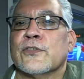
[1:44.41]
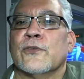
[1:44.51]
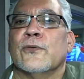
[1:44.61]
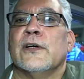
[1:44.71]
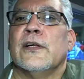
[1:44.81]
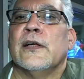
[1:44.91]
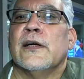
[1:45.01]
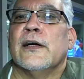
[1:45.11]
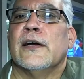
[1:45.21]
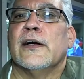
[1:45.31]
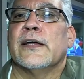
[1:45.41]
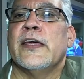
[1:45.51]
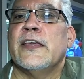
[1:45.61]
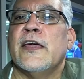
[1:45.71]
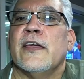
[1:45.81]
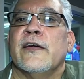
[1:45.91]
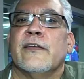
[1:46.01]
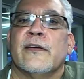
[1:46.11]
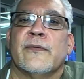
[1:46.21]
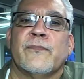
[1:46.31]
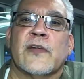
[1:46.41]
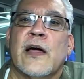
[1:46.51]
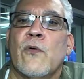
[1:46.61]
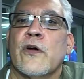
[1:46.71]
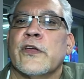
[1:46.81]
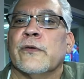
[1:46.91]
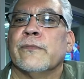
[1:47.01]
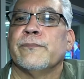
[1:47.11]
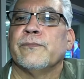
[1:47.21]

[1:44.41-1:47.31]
So uh, Kiki, how are you?